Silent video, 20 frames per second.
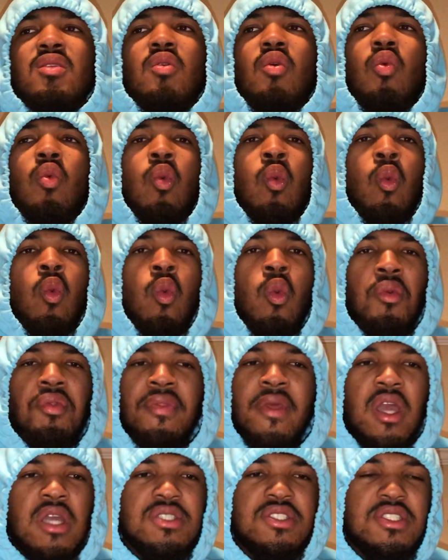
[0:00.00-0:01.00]

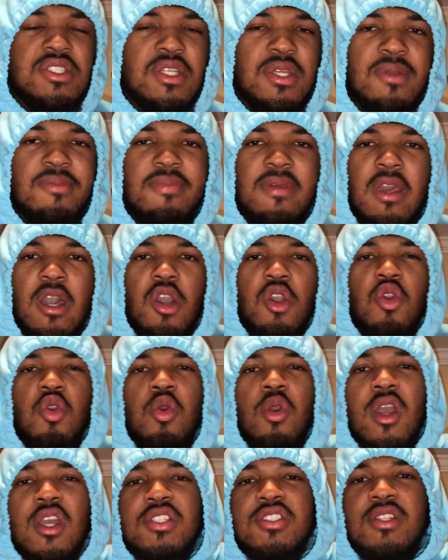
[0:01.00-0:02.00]
there shouldn't be a
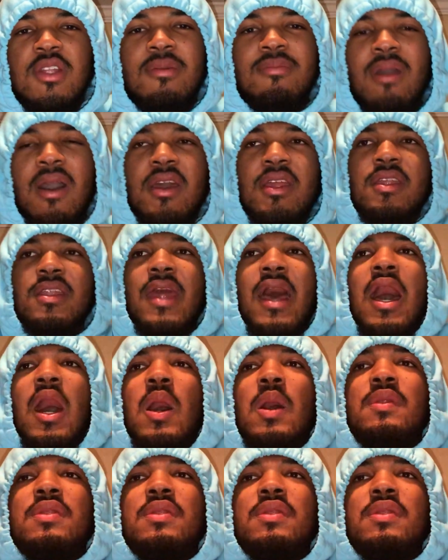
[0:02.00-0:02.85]
question about it. Now